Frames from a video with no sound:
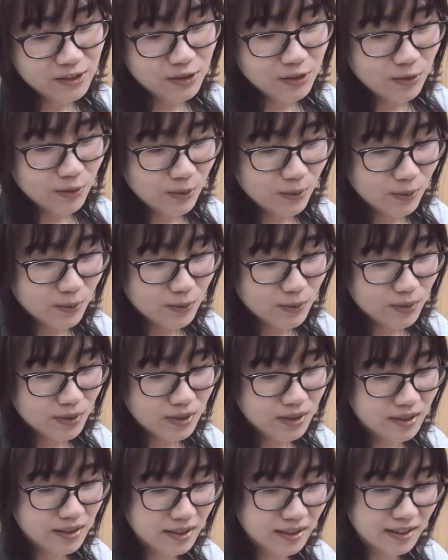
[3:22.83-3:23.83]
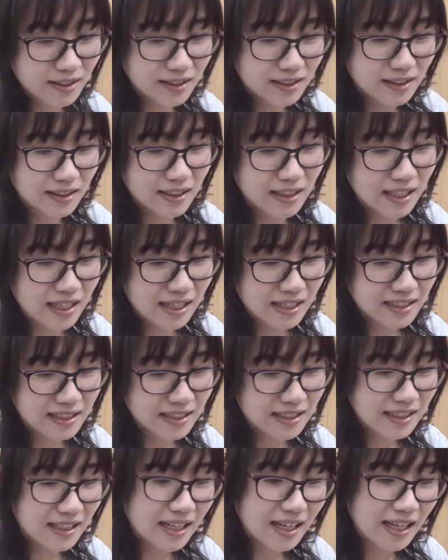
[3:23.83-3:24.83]
So
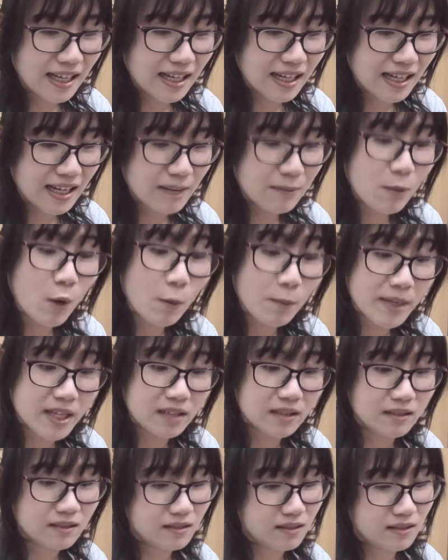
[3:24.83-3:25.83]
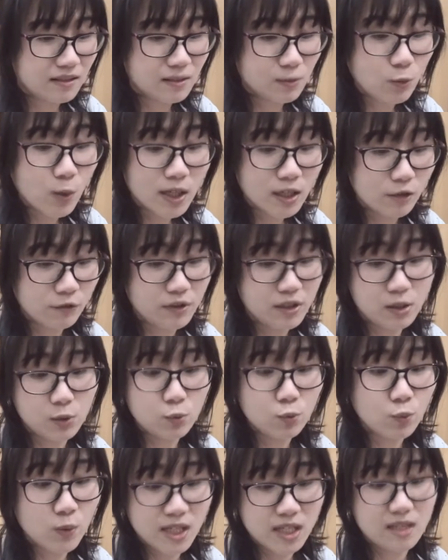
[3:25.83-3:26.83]
I'm hoping one of
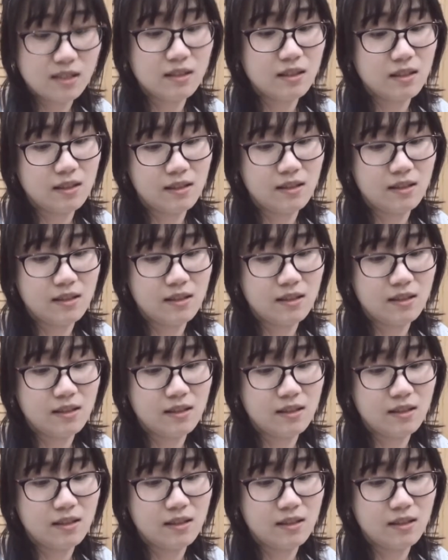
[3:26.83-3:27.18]
these wigs